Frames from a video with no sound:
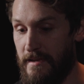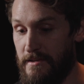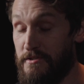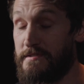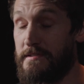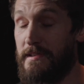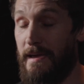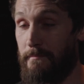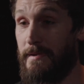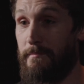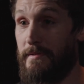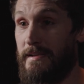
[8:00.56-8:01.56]
he just let
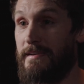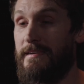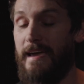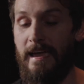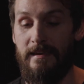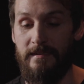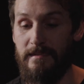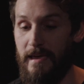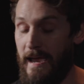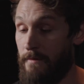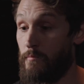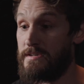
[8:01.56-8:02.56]
me bleed
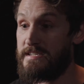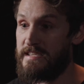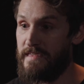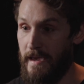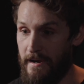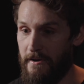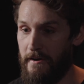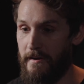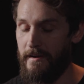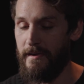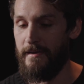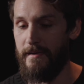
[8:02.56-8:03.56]
and was there.
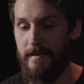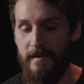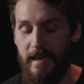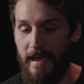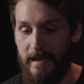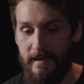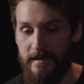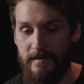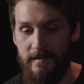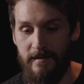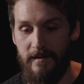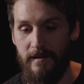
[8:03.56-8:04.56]

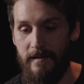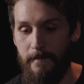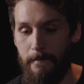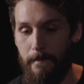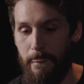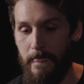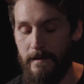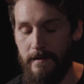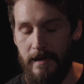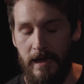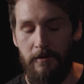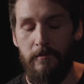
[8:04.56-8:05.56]
And
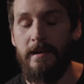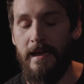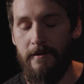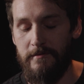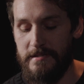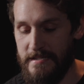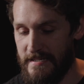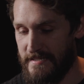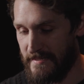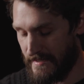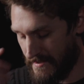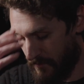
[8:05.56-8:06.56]
Henry Nouwen says it this